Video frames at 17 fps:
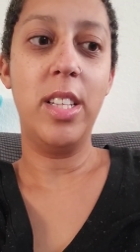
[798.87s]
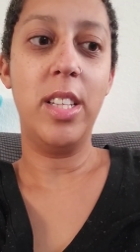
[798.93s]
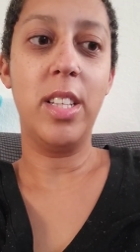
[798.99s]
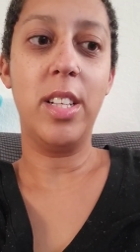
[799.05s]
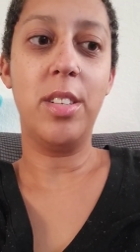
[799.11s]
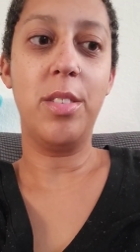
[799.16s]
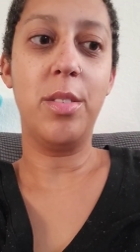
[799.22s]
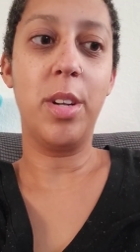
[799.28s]

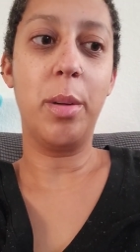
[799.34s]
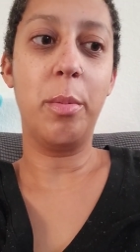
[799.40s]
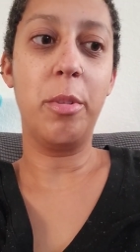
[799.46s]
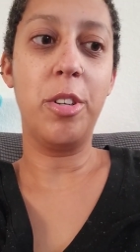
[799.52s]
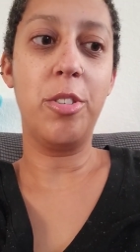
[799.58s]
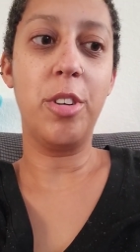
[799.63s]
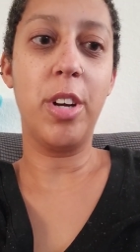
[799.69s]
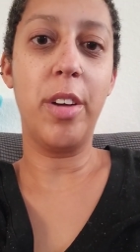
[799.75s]
and that's what I'm
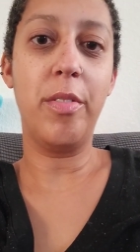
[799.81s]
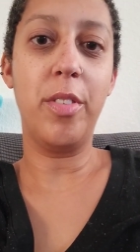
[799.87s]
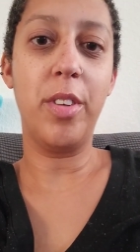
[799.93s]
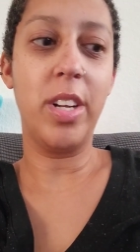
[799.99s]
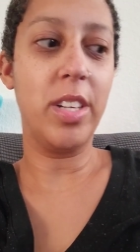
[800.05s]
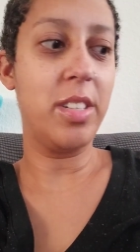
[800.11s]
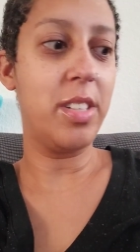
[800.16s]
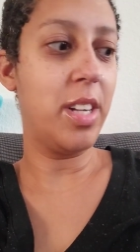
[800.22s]
going to try
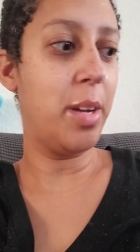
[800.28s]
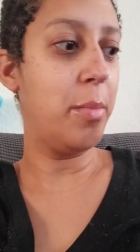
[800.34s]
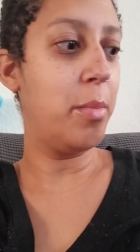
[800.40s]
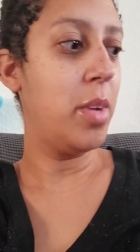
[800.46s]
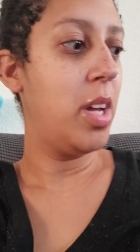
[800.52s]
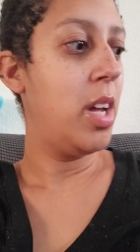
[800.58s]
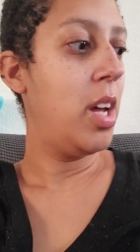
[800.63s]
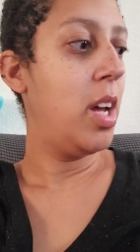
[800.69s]
for next time.